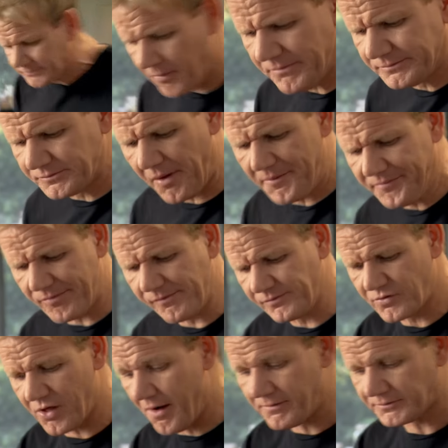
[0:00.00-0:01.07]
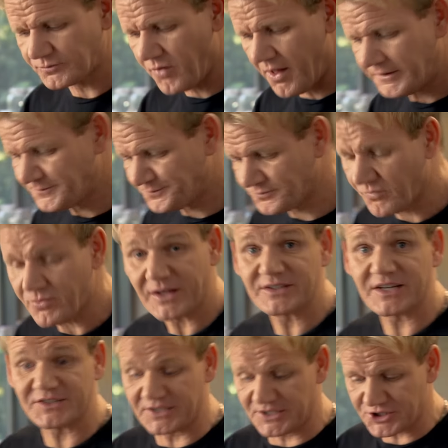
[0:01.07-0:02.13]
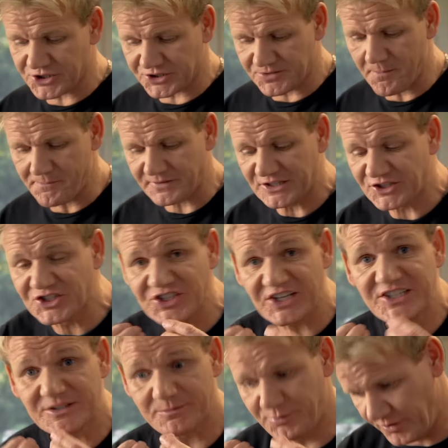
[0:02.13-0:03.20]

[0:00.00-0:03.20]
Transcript: Mmm. Tastes delicious. It's seasoned